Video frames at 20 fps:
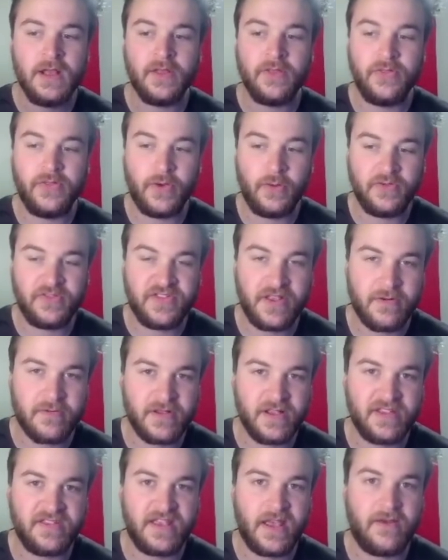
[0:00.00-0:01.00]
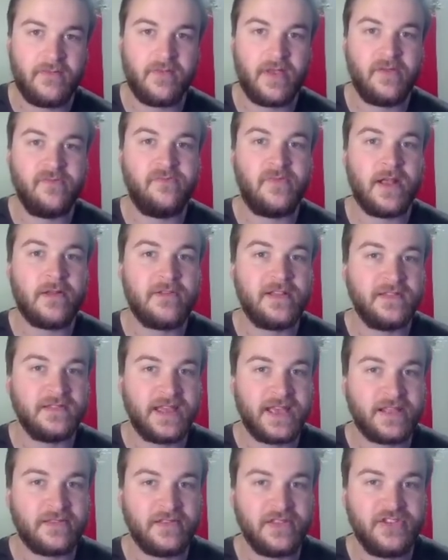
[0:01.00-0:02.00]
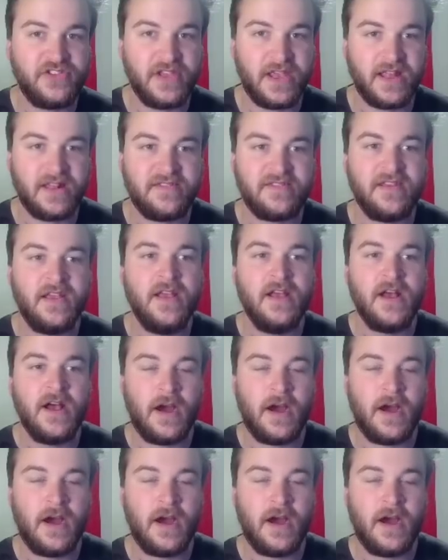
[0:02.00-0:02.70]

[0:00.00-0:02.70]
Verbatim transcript: Those areas have a very likely chance